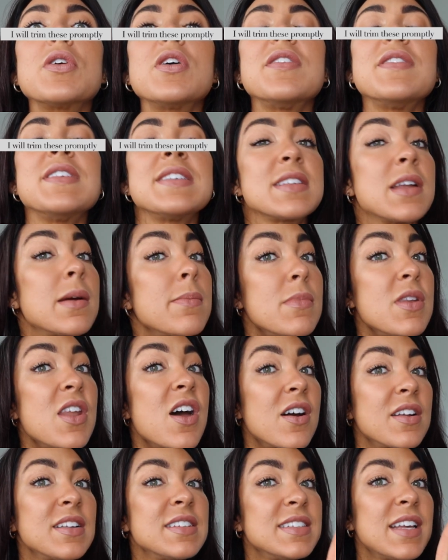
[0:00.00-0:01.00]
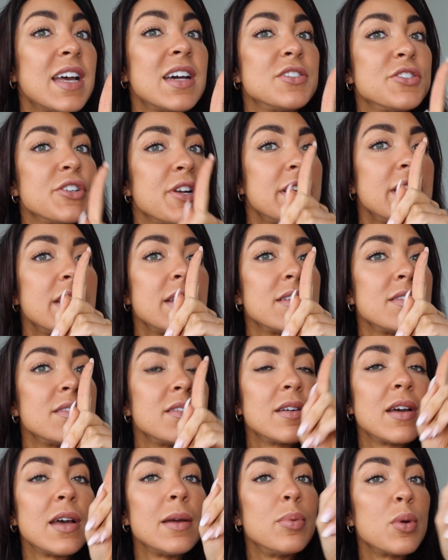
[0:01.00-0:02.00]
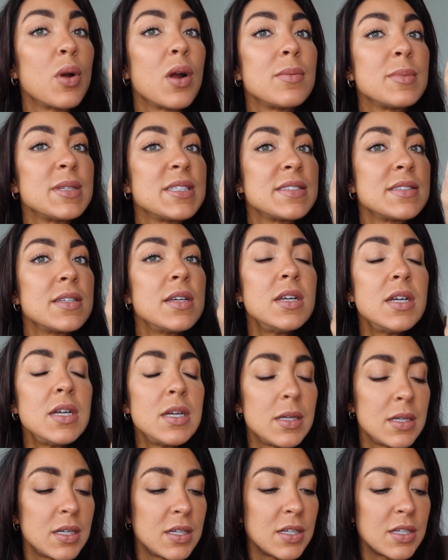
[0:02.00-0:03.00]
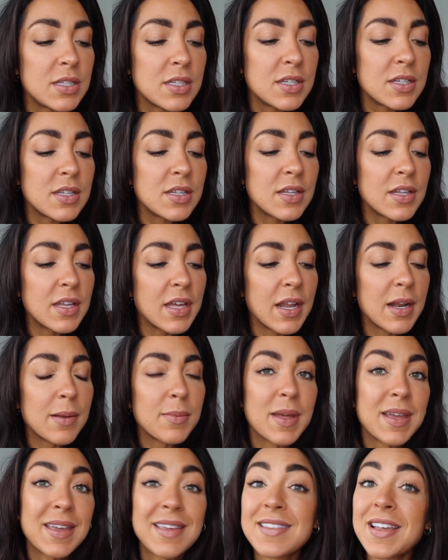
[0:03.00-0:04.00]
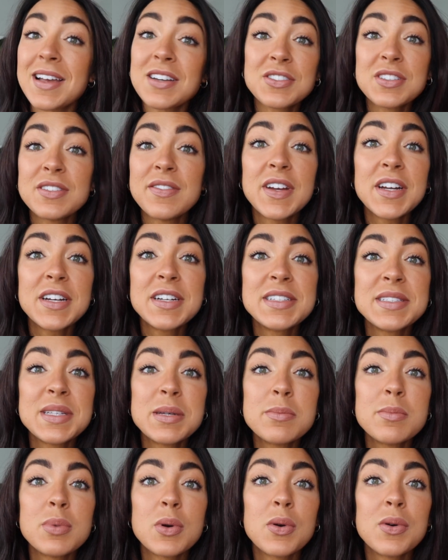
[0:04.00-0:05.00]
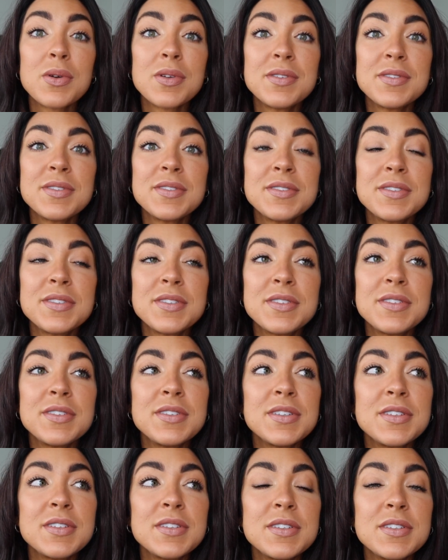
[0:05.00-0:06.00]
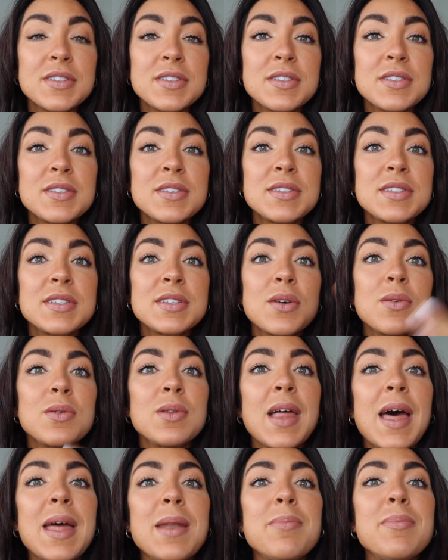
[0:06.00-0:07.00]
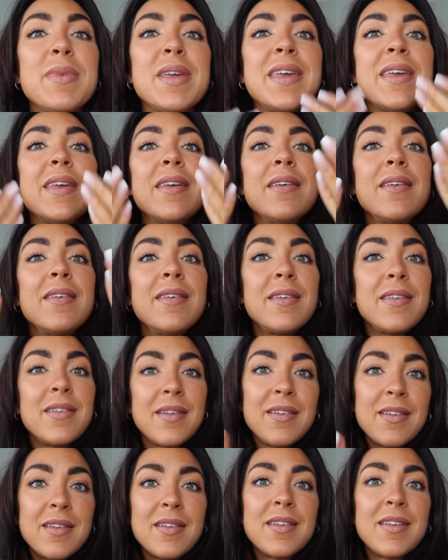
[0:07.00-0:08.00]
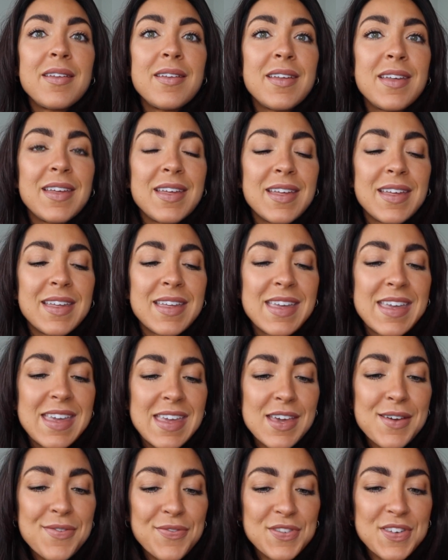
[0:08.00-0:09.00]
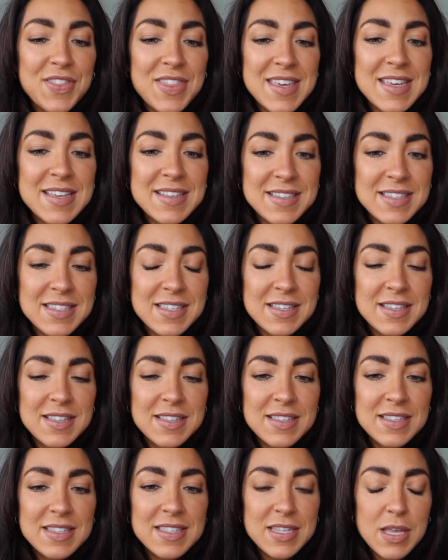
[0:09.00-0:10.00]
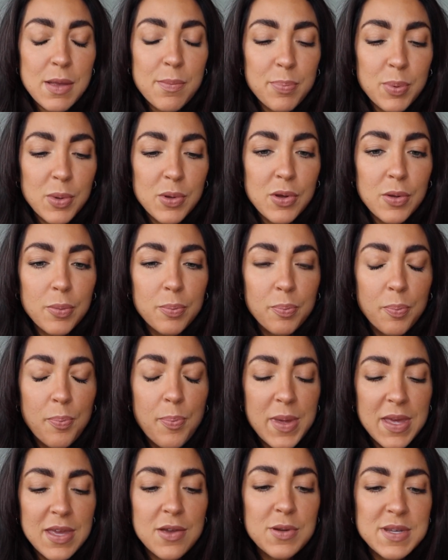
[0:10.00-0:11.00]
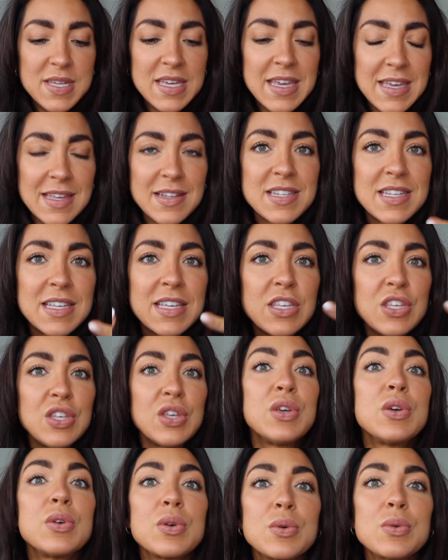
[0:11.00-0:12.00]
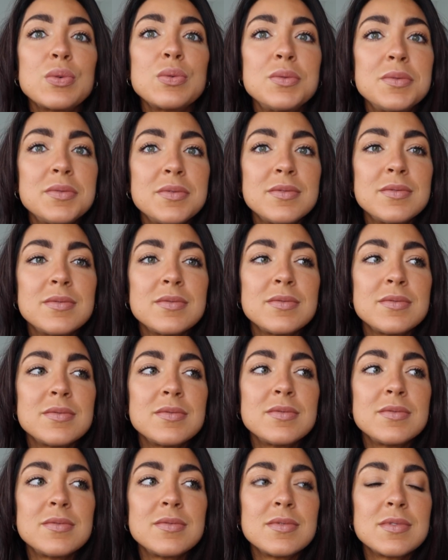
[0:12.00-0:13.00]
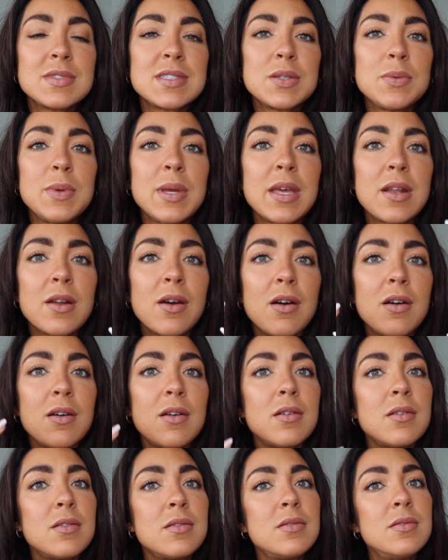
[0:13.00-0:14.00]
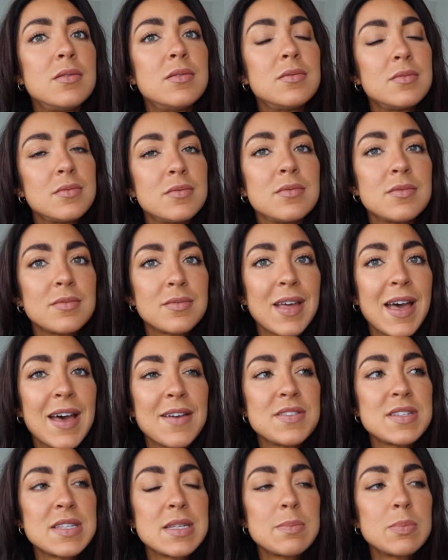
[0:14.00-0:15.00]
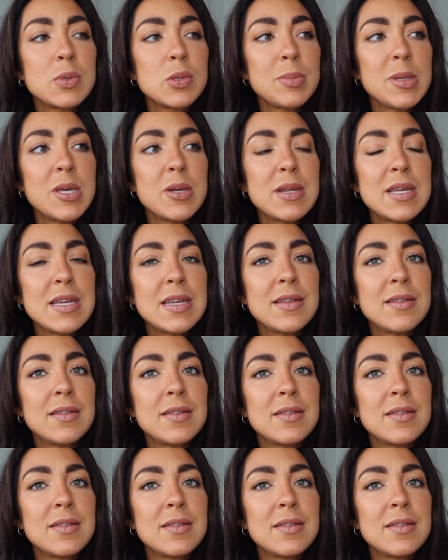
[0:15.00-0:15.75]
on this, and I'm not exaggerating, I promise. And I'm like, it's actually very simple. So let me gift this simple beauty to you so we can all have simple beauty